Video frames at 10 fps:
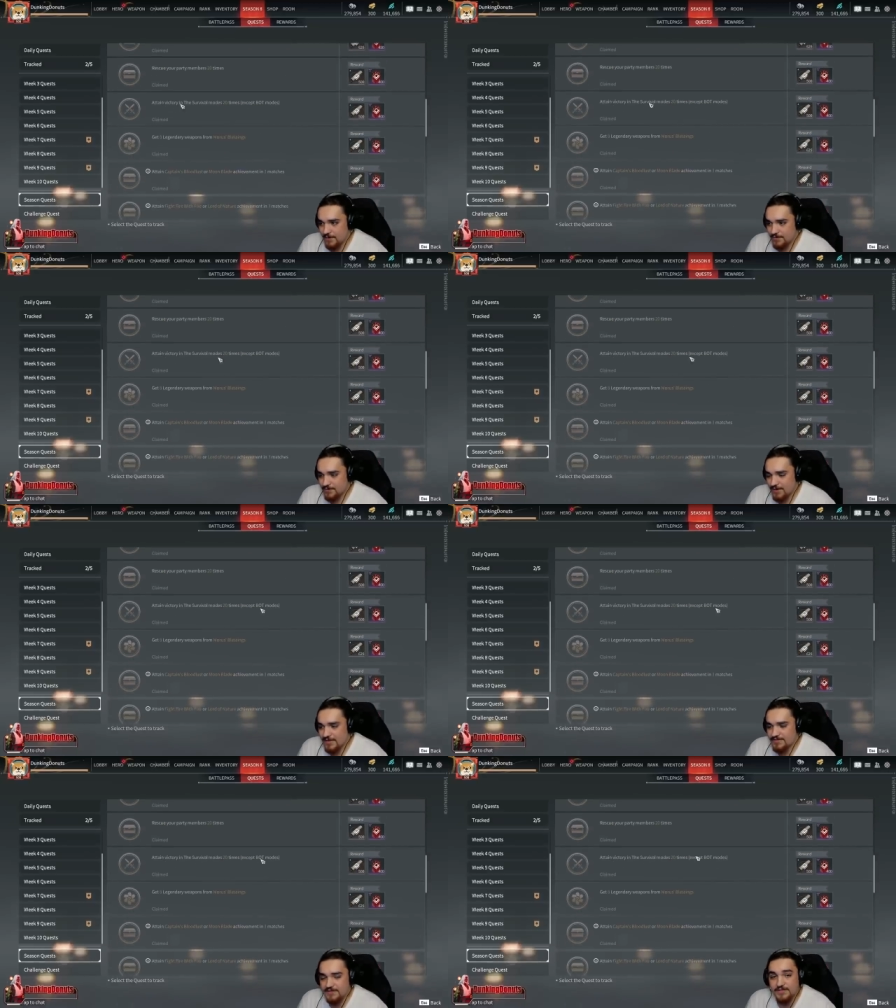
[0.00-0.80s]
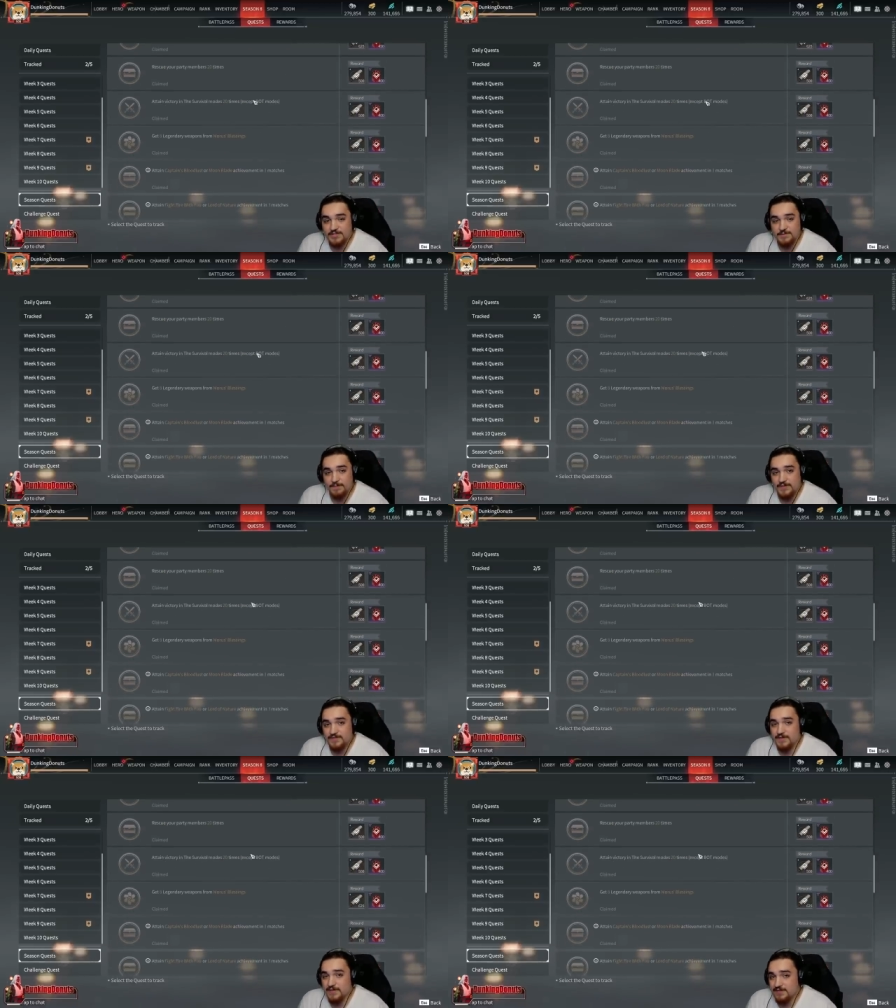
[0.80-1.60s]
So unless it
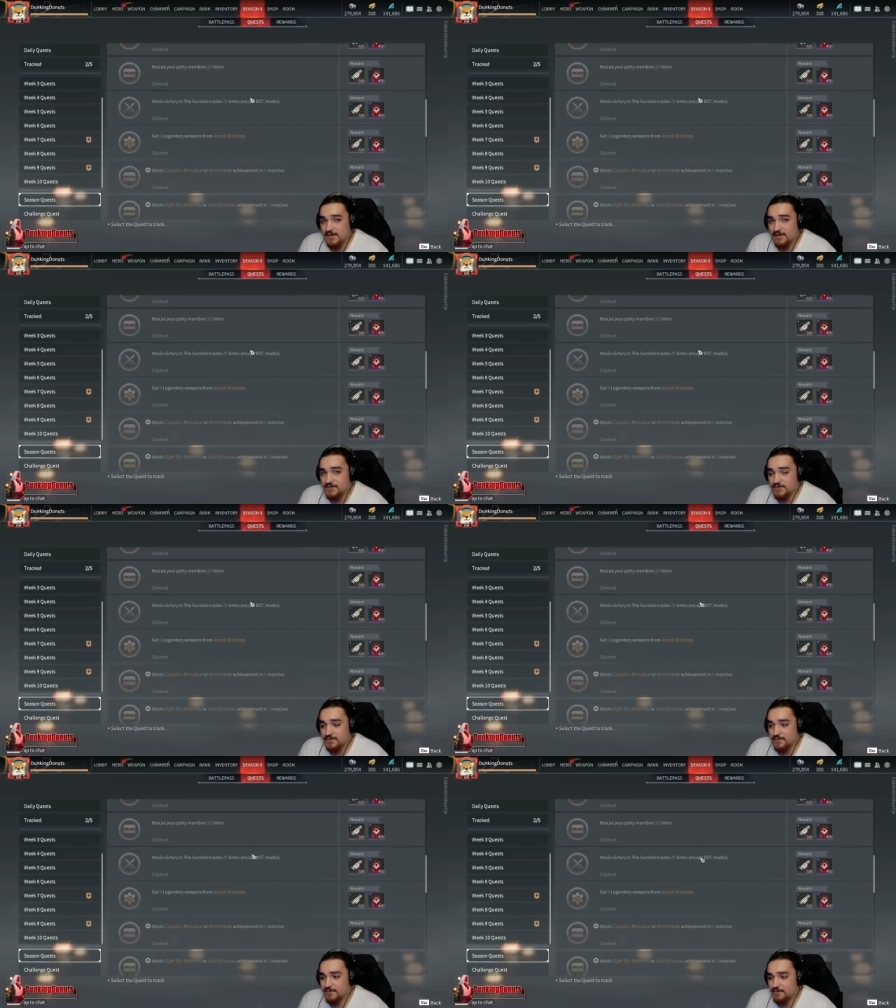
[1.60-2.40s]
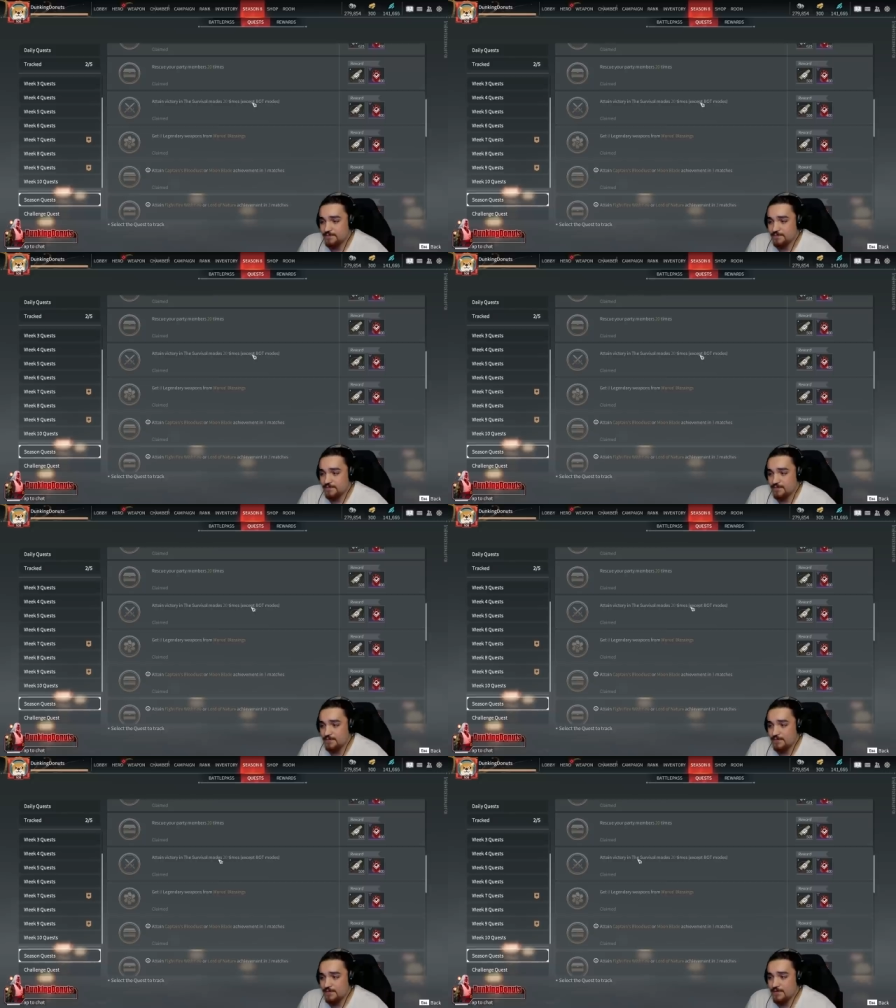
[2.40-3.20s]
explicitly tells you
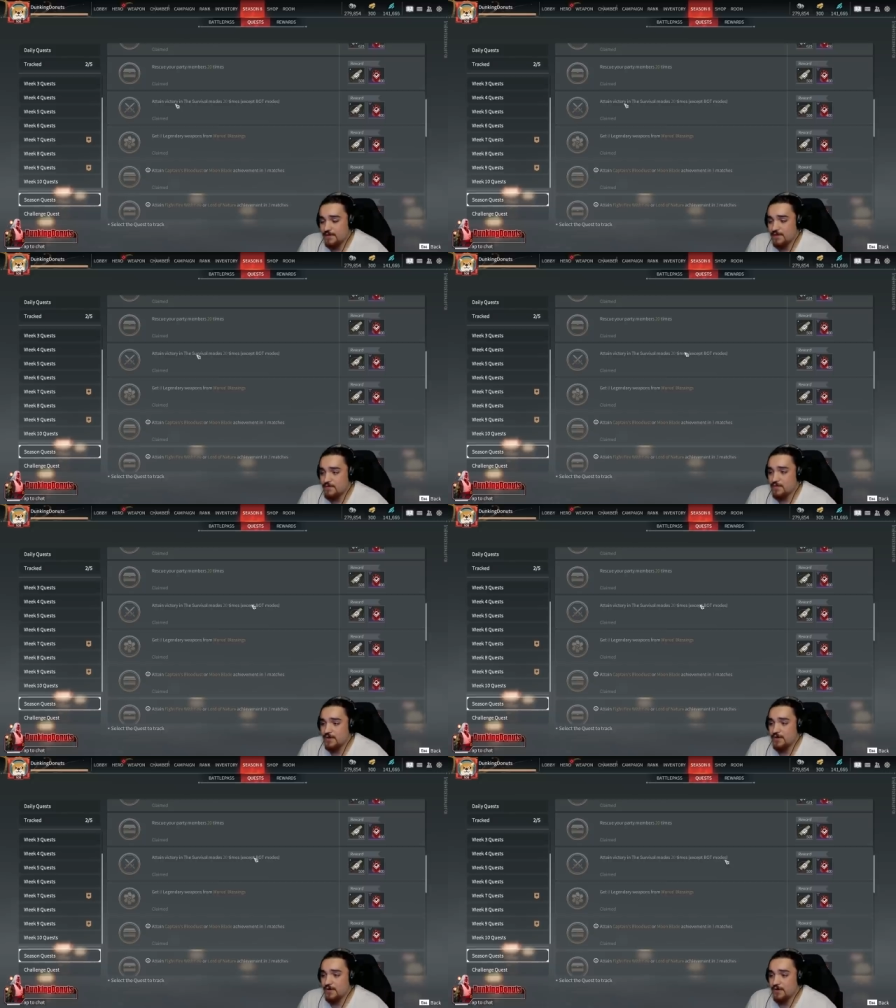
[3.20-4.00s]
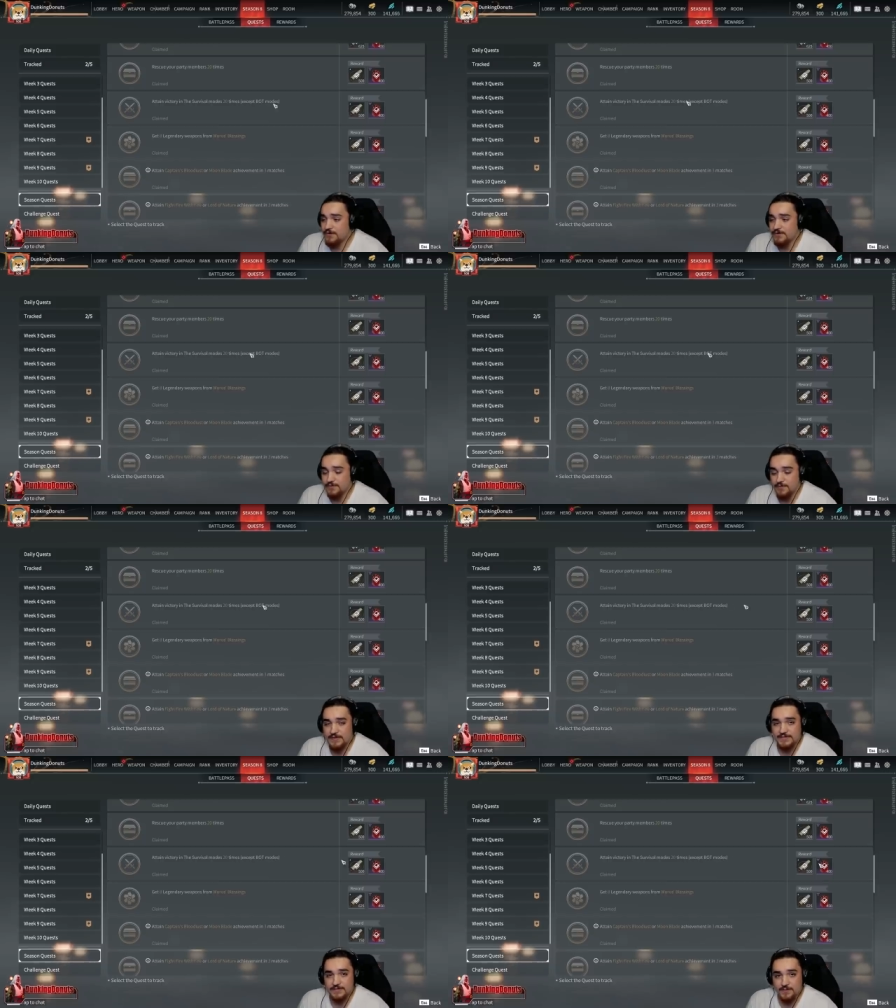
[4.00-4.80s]
that you cannot do
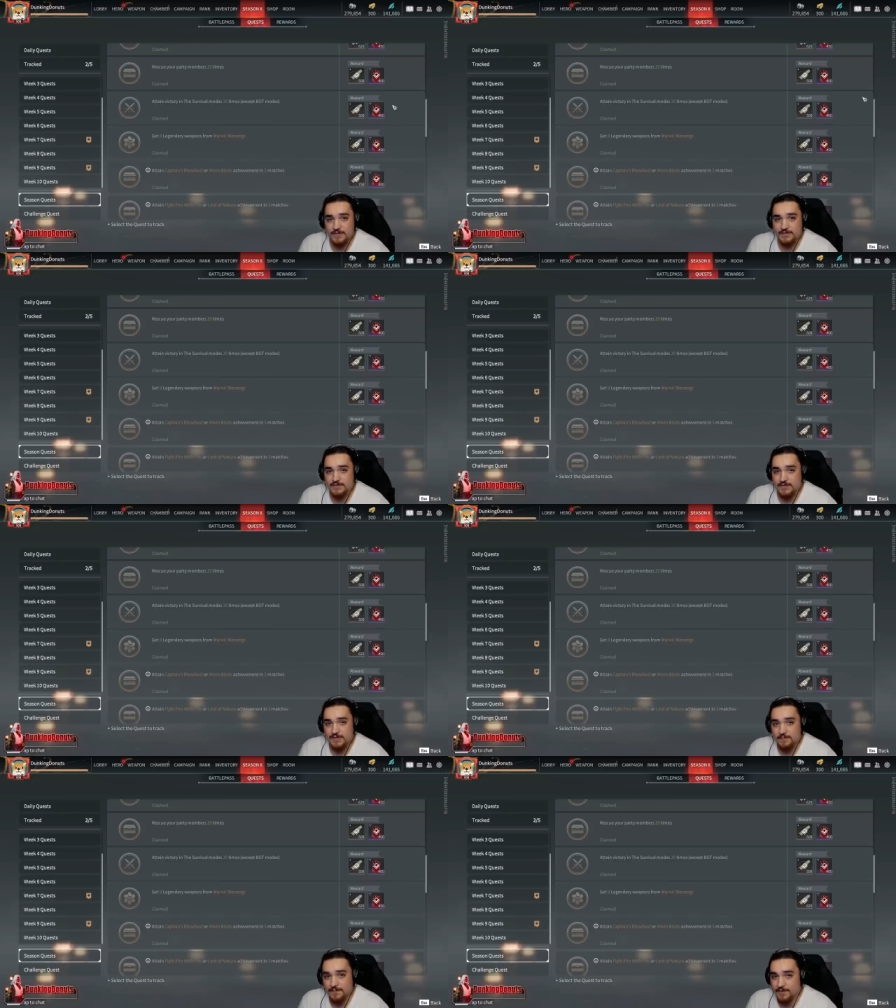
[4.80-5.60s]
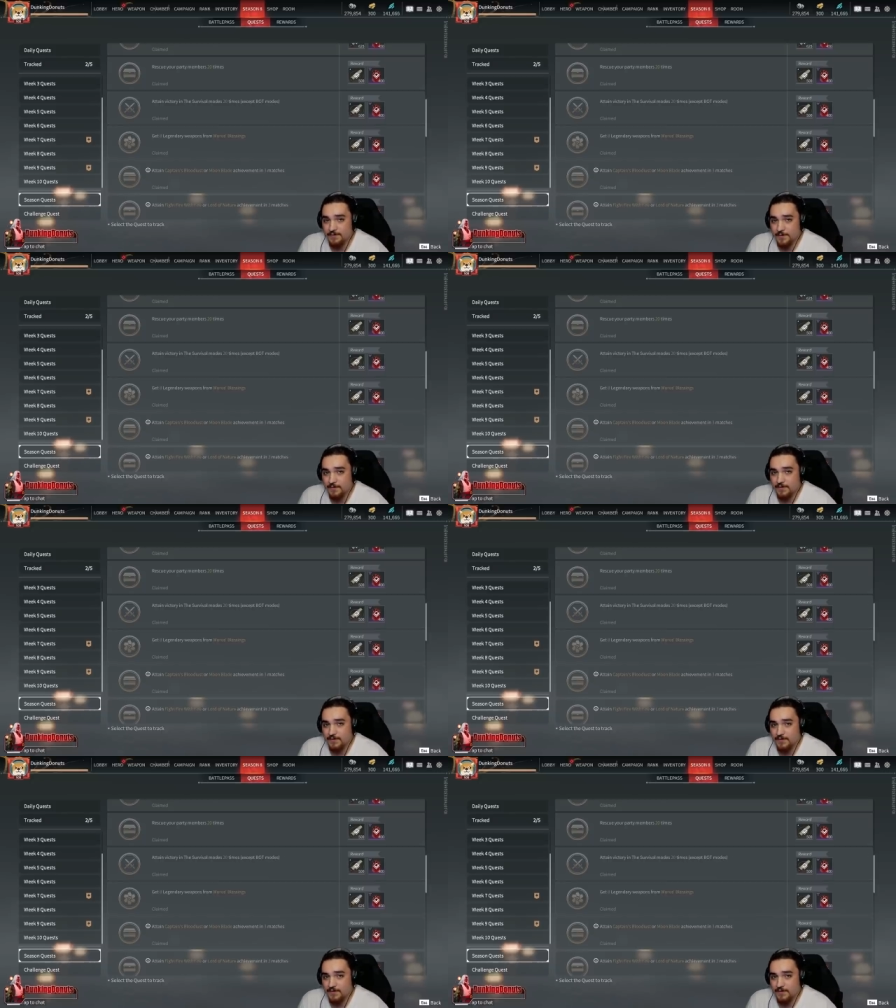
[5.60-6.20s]
this quest in bot mode,